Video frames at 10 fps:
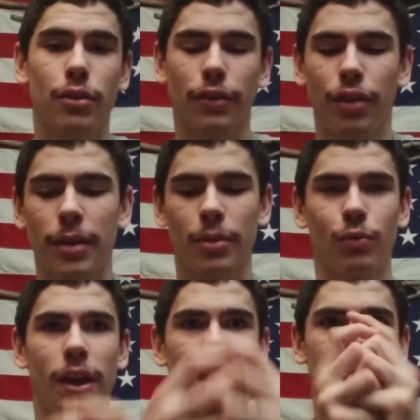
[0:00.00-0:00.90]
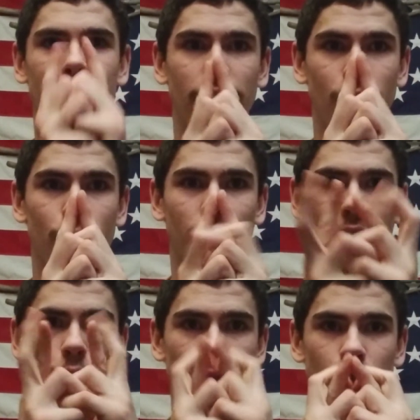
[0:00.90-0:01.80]
are the same as Reiki, and using
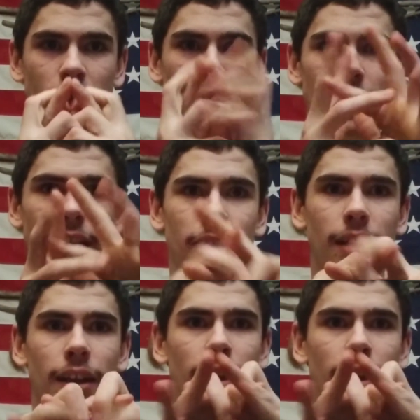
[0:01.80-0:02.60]
Kuji-in